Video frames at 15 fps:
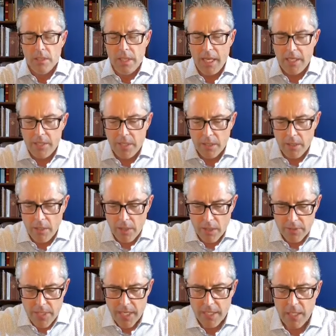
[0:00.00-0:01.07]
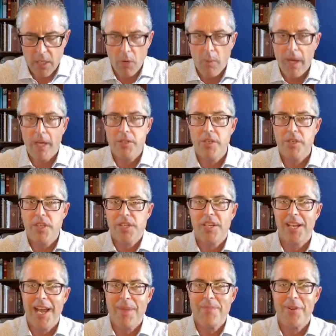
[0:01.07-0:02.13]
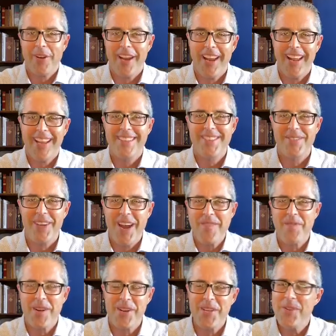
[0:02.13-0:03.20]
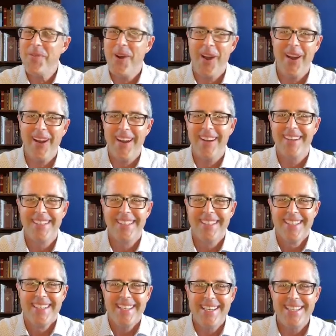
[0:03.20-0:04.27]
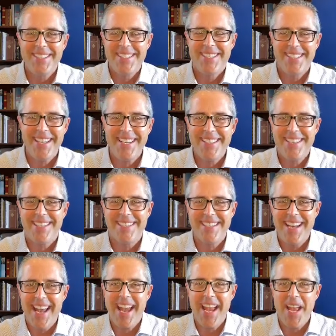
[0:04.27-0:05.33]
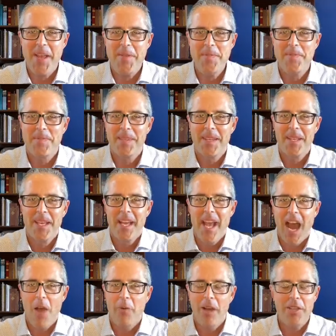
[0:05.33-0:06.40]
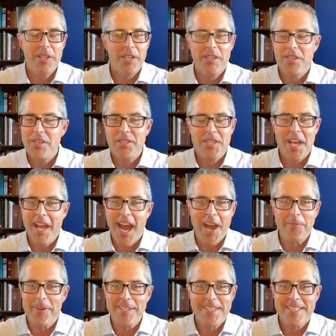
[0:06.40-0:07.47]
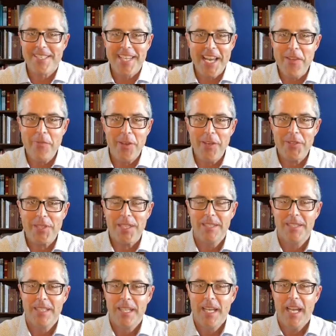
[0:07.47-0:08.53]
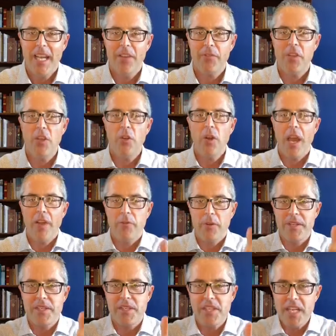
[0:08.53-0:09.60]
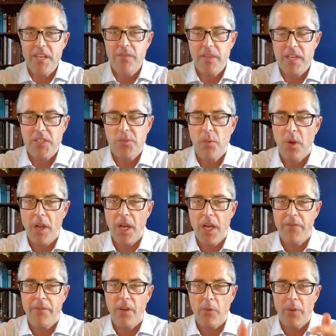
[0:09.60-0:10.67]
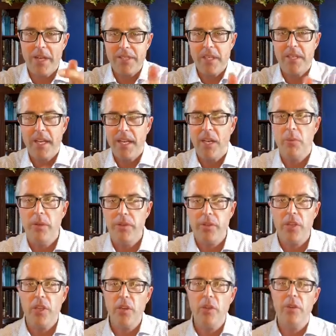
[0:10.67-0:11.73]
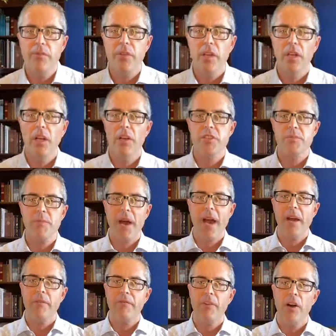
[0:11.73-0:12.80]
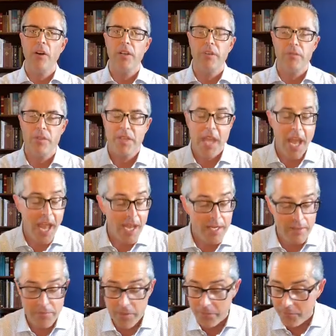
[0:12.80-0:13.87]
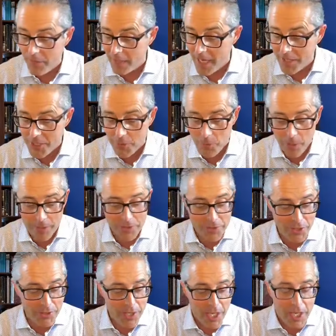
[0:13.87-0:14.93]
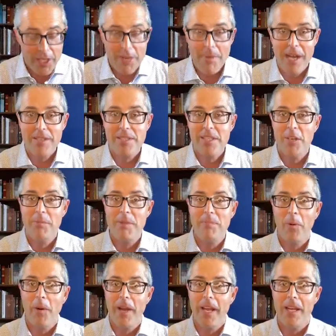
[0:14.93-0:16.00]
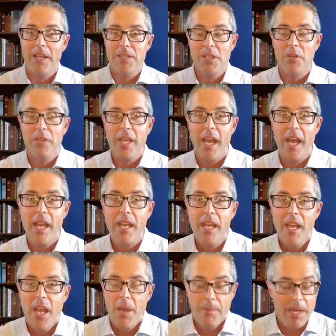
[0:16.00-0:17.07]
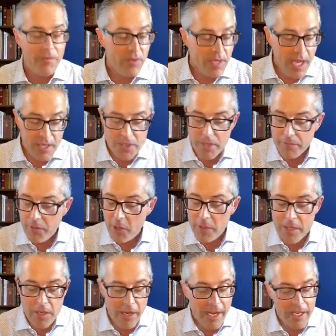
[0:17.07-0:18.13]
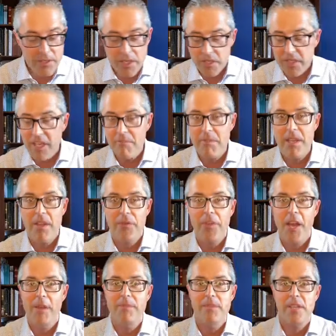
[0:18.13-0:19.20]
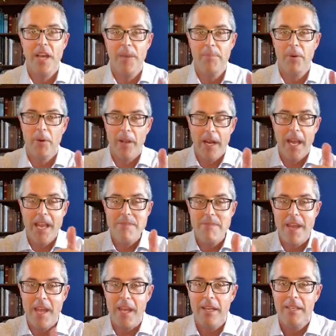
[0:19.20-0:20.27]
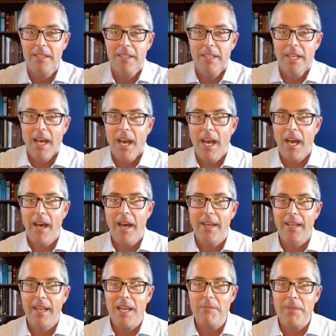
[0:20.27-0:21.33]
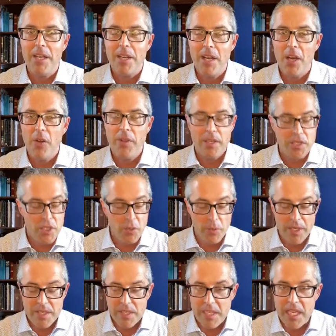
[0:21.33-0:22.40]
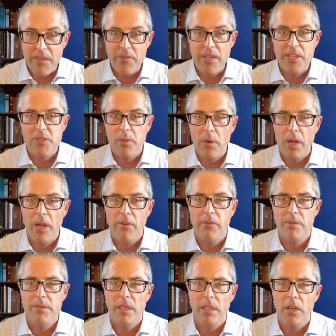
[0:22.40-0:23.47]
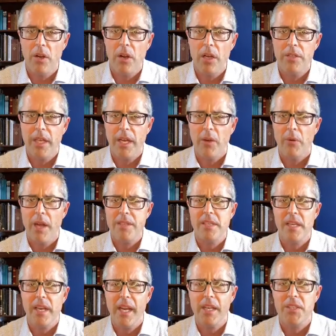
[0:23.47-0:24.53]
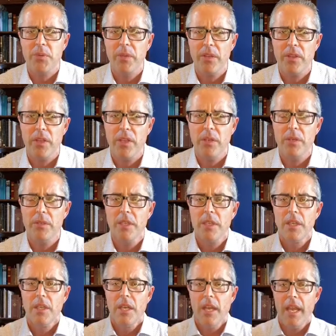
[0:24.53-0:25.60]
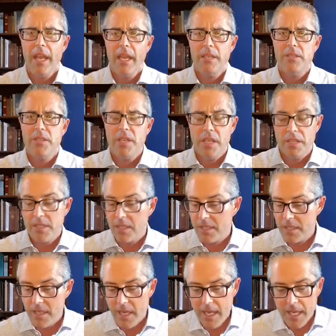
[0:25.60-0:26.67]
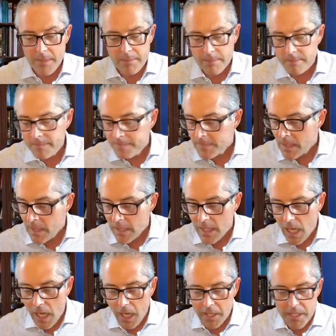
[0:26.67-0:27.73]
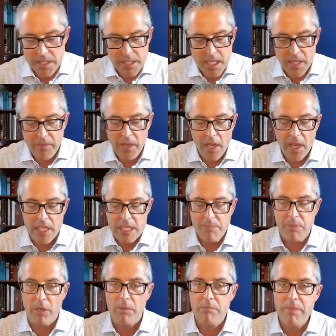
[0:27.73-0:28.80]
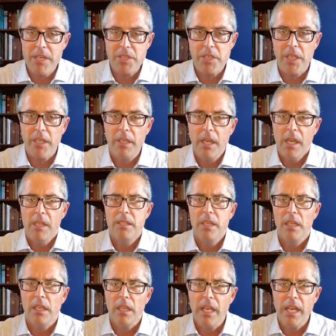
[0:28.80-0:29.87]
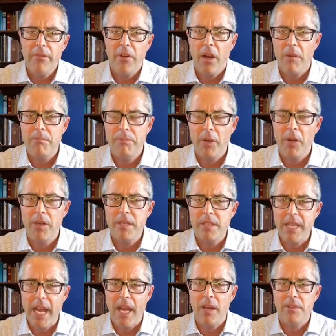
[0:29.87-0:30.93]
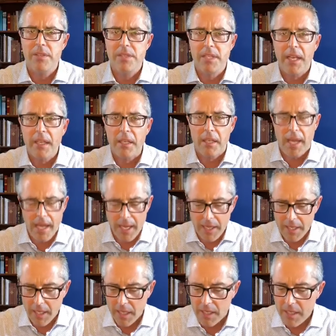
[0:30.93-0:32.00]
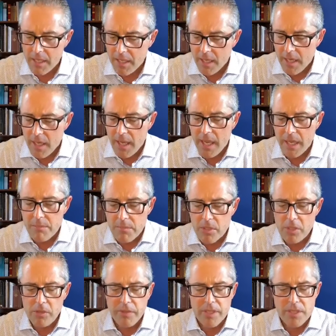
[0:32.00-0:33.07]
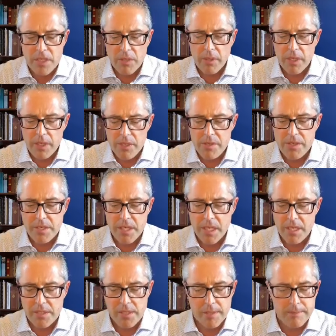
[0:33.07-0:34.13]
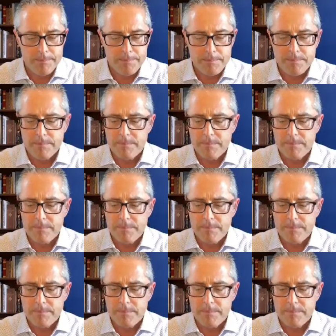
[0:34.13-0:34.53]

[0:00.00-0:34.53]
Thank you, Lord. Thank you, Lord. Why don't you just clap your hands right where you are in Jesus' name? I want you to just say, I receive it. If you have received this word, if it resonated with you, if you're close by a phone, if you can, if you feel like you want to, you might still be praying. It's okay. But if you got your phone in your hand, just give me a thumbs up or an amen uh, and let me know that you received this word from the Lord, that it resonates with you in Jesus' name. God is giving us permission to leave our burnt down Ziklag and move into a new season.